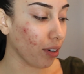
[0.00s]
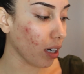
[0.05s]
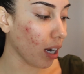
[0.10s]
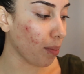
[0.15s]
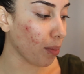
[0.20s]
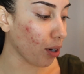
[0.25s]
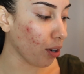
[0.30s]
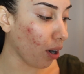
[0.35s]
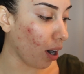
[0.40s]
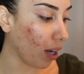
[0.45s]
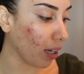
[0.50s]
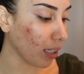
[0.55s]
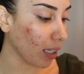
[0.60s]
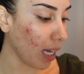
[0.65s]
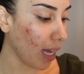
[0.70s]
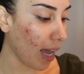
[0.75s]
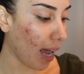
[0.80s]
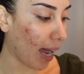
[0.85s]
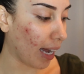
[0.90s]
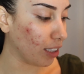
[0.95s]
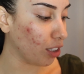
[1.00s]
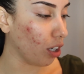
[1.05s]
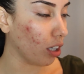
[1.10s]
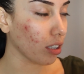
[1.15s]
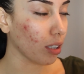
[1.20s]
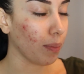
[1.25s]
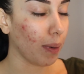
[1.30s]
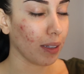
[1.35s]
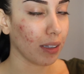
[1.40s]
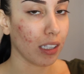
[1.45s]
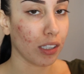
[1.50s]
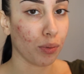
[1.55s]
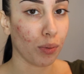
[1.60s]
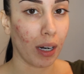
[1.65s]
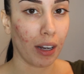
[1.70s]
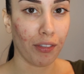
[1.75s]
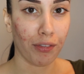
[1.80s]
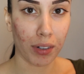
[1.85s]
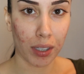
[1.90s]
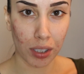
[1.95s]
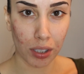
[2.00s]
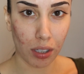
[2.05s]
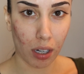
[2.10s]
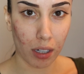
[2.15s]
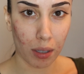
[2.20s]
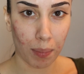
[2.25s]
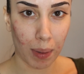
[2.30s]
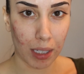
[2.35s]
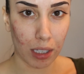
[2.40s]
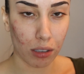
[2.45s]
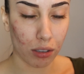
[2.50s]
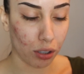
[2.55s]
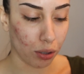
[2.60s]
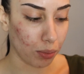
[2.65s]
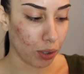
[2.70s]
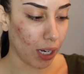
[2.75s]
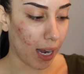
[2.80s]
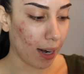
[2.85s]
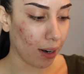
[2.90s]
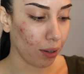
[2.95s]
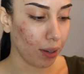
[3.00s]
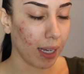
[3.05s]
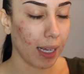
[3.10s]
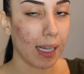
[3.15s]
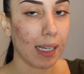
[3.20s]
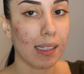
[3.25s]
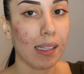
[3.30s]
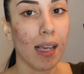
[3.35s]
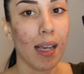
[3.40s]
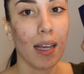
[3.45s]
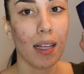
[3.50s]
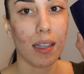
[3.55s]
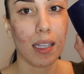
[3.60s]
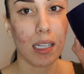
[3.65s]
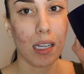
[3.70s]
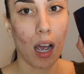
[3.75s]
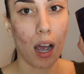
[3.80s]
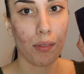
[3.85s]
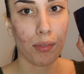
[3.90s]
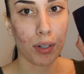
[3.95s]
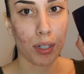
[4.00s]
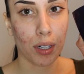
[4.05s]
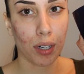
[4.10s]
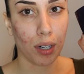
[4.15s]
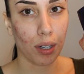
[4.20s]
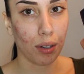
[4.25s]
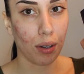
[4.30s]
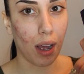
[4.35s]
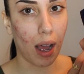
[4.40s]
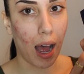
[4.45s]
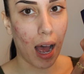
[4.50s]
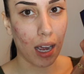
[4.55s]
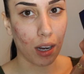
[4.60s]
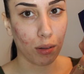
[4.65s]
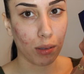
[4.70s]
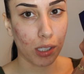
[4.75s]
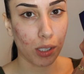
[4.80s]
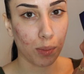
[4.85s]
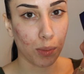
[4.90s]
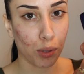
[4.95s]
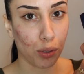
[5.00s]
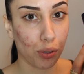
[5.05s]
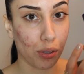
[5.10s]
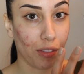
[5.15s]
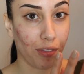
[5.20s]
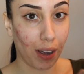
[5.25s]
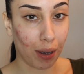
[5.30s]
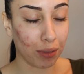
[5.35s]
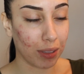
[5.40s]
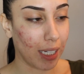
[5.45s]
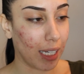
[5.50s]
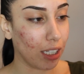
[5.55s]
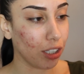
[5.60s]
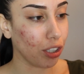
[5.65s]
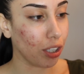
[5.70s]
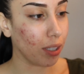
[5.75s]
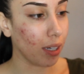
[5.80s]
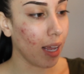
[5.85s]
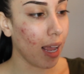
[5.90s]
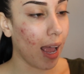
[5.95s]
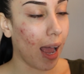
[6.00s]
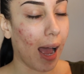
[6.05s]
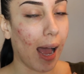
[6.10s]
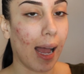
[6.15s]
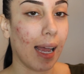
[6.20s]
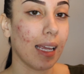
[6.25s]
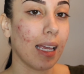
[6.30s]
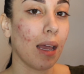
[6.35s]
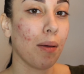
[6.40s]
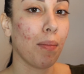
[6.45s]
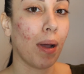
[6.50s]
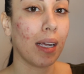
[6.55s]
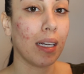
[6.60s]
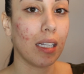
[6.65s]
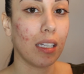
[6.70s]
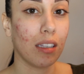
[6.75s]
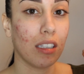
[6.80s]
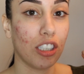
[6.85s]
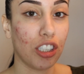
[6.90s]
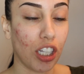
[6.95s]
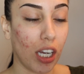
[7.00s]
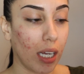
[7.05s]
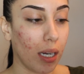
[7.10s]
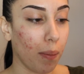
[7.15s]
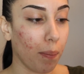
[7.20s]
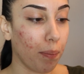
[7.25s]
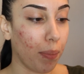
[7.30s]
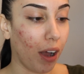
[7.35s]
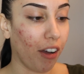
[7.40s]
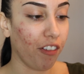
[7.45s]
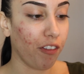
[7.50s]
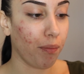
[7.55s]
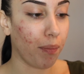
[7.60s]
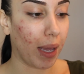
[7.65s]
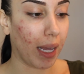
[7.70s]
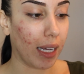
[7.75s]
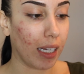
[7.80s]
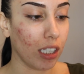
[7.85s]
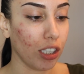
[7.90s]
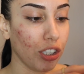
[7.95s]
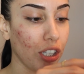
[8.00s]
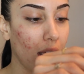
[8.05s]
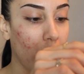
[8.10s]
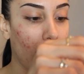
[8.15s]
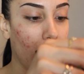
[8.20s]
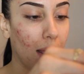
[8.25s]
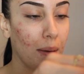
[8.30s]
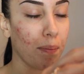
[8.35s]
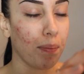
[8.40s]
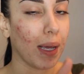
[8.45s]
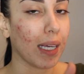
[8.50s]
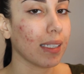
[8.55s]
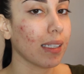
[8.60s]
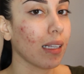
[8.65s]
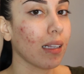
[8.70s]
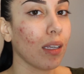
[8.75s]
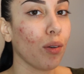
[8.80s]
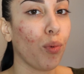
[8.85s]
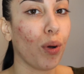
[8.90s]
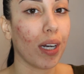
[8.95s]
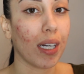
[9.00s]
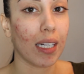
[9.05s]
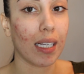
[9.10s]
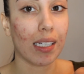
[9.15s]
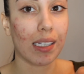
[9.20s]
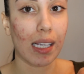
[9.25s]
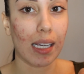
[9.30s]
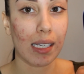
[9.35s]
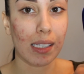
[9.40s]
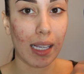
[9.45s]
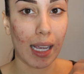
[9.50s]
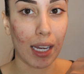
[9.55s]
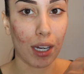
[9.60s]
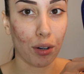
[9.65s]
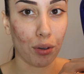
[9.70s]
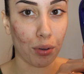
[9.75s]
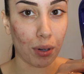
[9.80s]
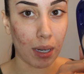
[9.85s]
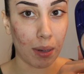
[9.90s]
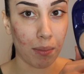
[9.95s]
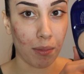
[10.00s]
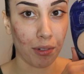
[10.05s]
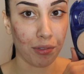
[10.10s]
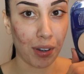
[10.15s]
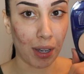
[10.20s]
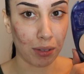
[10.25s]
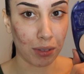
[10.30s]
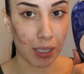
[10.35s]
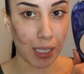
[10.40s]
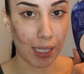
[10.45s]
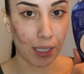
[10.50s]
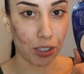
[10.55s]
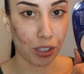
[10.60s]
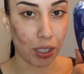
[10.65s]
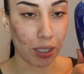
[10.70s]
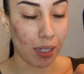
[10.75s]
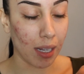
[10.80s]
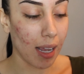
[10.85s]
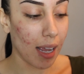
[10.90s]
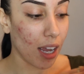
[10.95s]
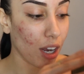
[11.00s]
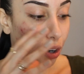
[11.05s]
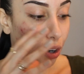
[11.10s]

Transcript: ever come across. I talked about this when I first started my YouTube channel, is the Covergirl Aquasmooth foundation. I get mine in the shade Buff Beige, and basically what it is a cream foundation.